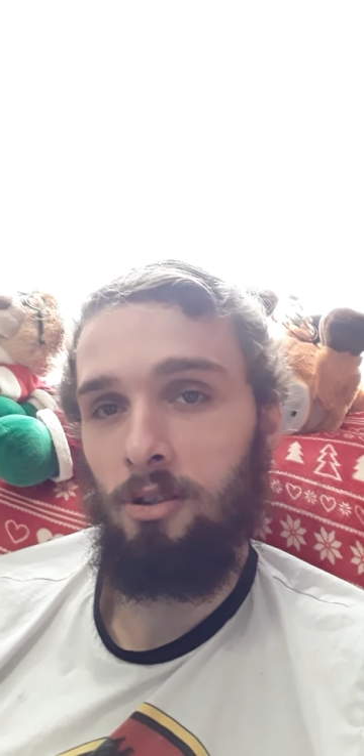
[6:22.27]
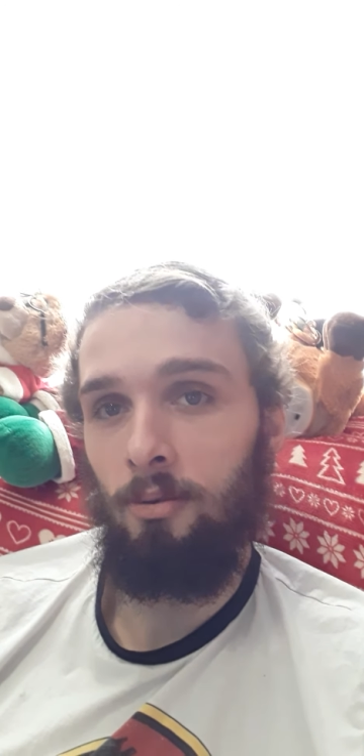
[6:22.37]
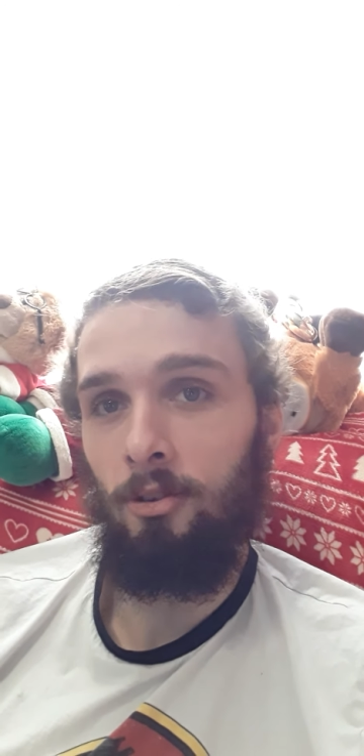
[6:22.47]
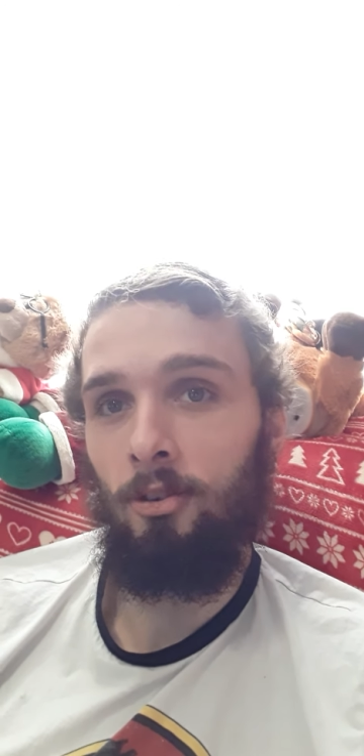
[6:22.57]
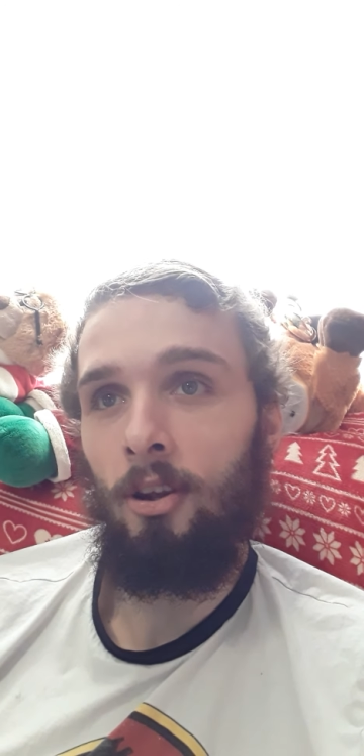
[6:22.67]
It
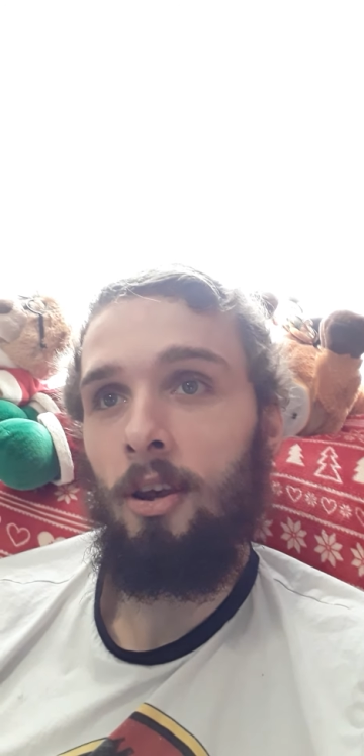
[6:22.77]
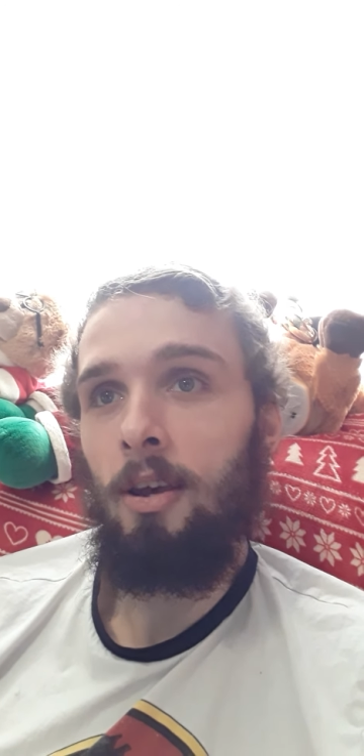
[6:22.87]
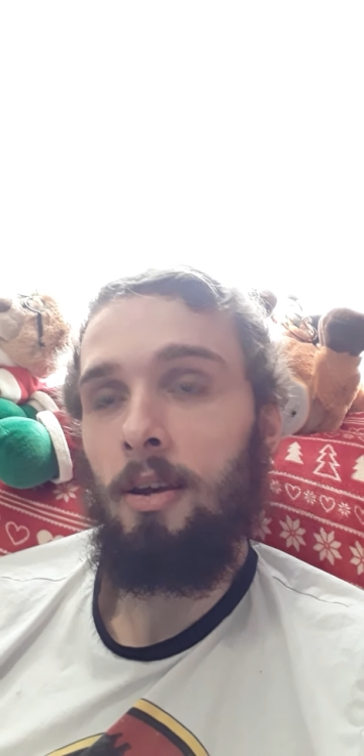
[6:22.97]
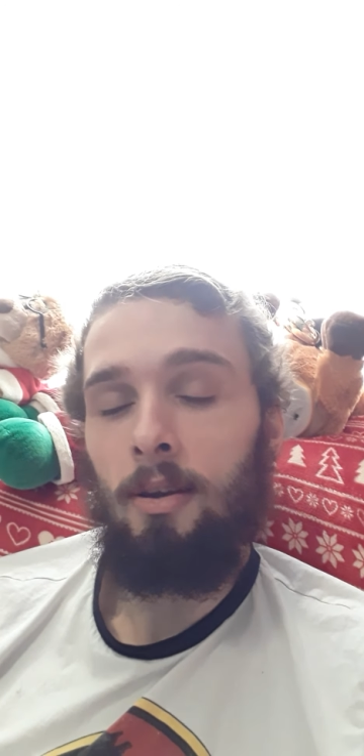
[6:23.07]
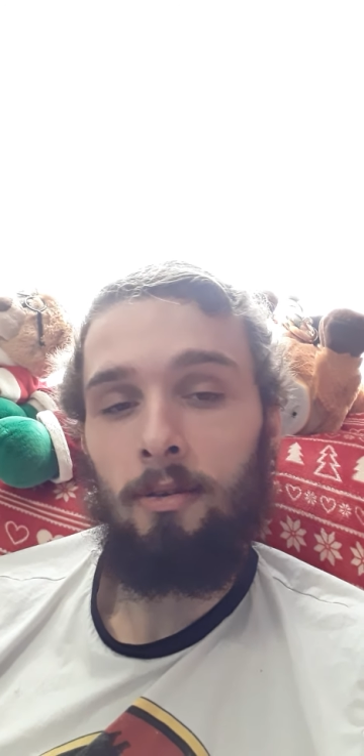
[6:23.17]
was
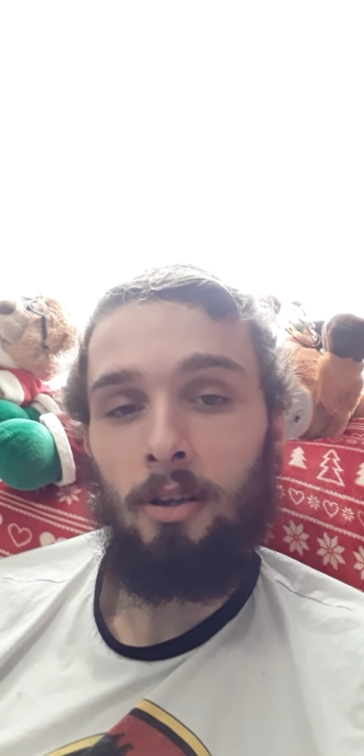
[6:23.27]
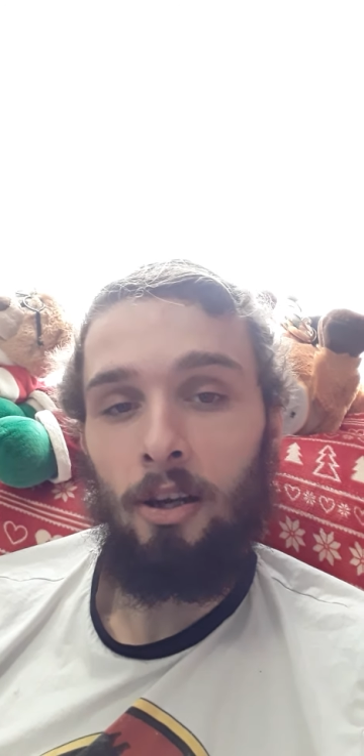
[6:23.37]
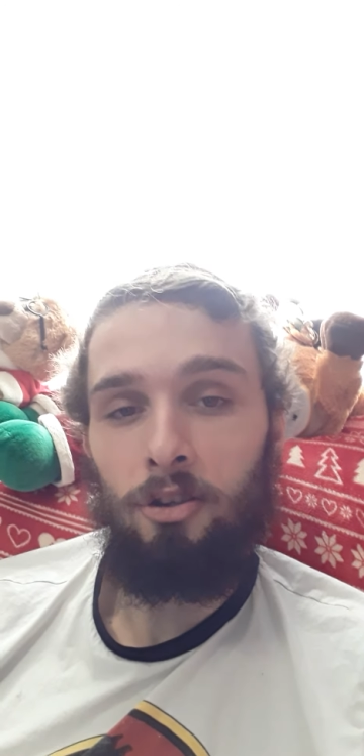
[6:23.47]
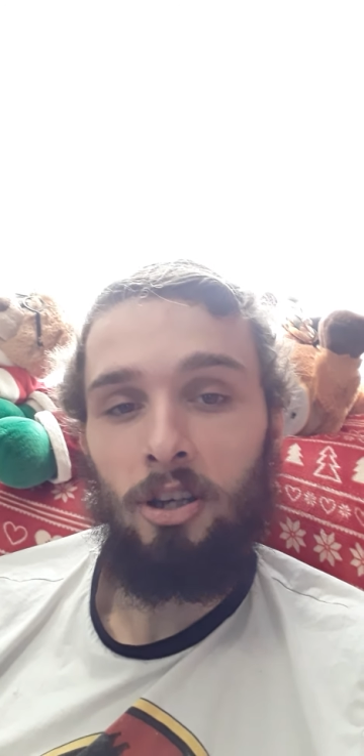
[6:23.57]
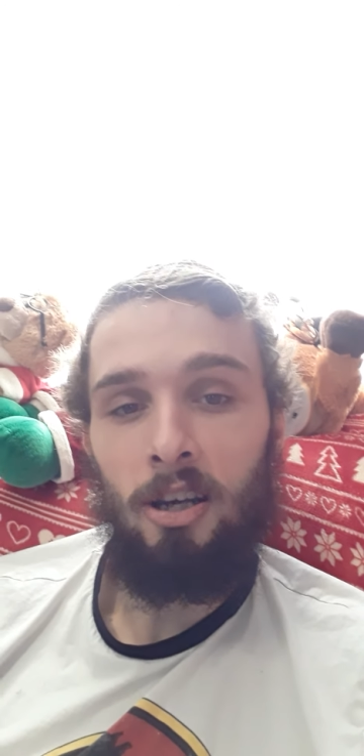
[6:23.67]

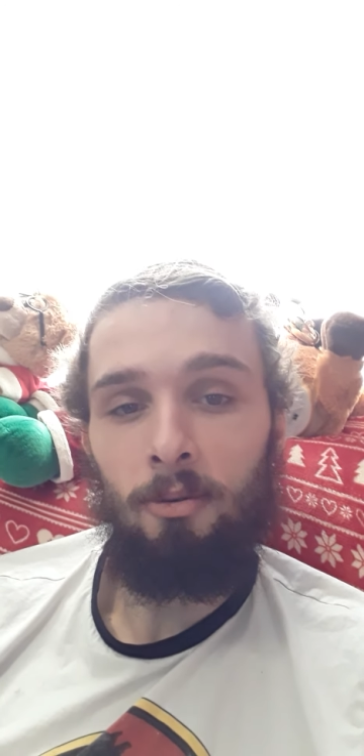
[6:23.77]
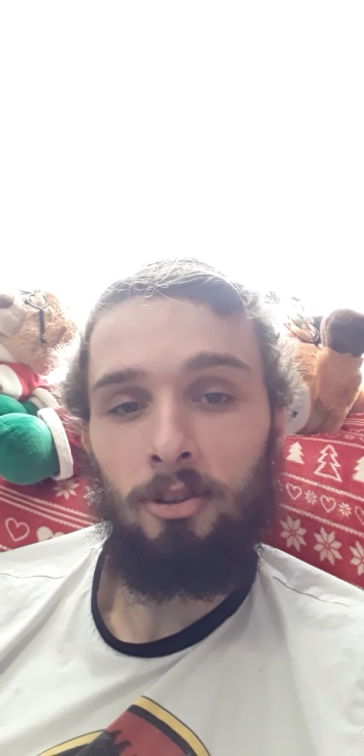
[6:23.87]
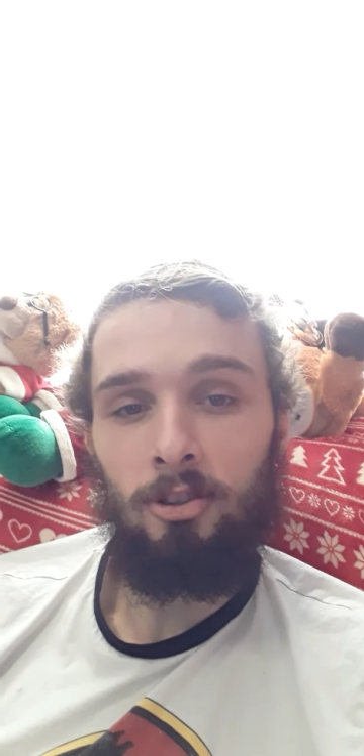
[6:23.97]
that show was